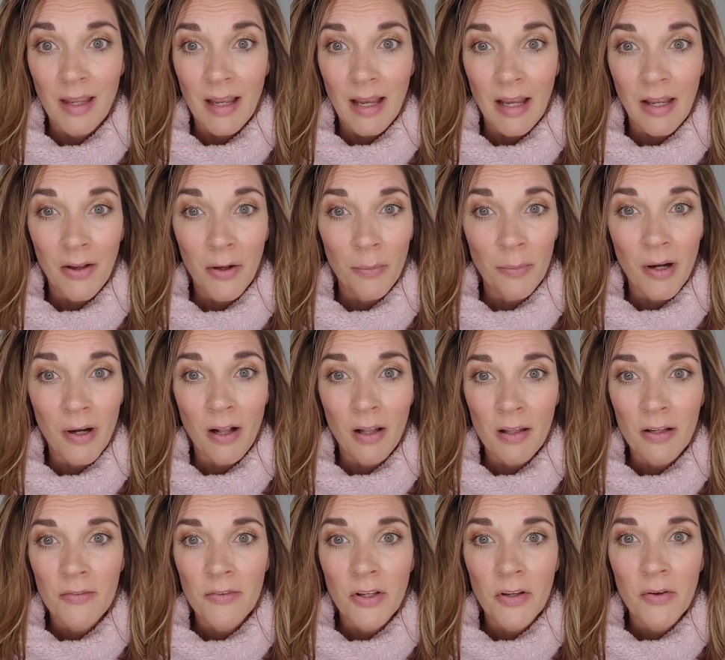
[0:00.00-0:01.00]
I hope all
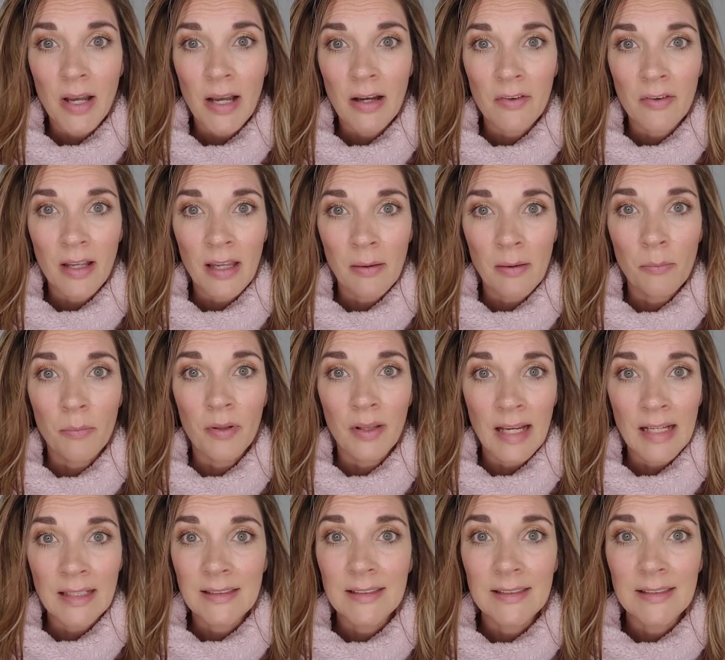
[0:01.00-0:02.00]
of you have a
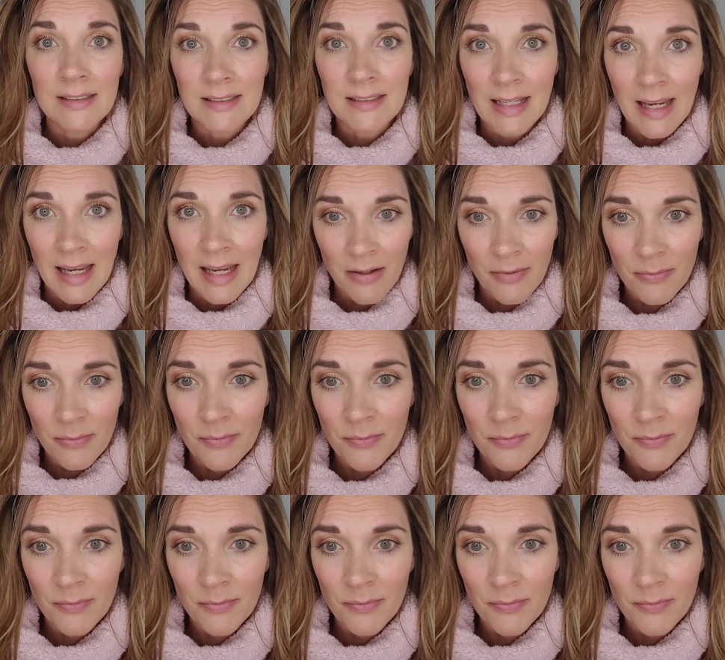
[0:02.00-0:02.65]
blessed day.